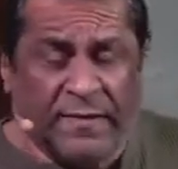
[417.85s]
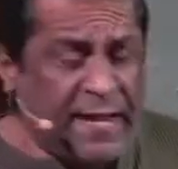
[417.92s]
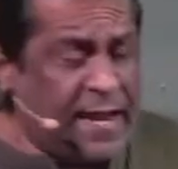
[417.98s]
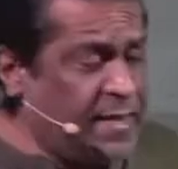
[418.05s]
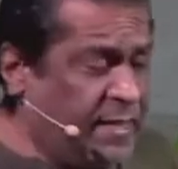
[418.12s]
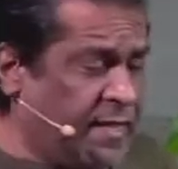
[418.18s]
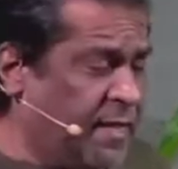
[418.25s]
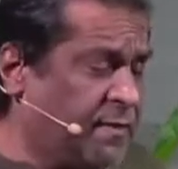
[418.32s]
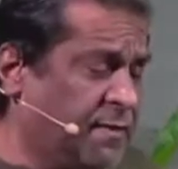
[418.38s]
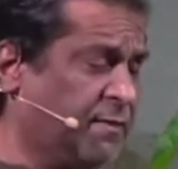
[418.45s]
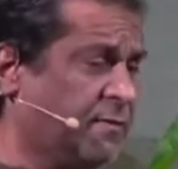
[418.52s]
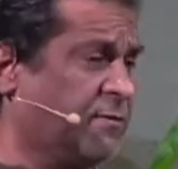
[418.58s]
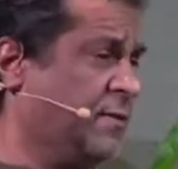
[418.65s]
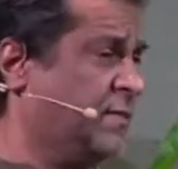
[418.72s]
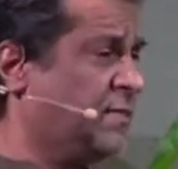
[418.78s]

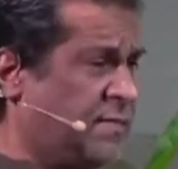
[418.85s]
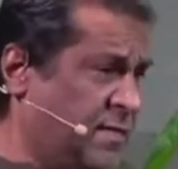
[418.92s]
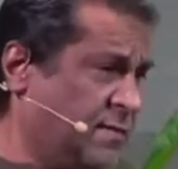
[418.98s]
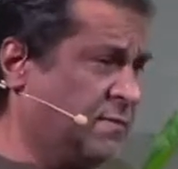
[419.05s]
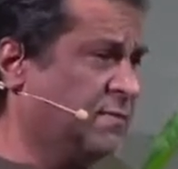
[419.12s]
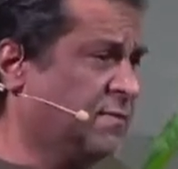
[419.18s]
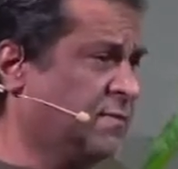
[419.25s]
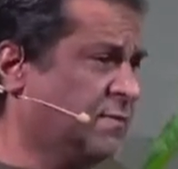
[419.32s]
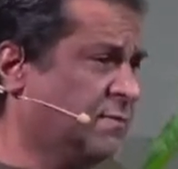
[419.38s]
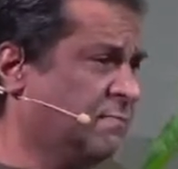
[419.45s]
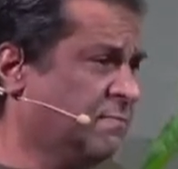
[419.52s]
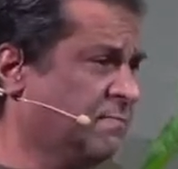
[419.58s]
dedicated Christians.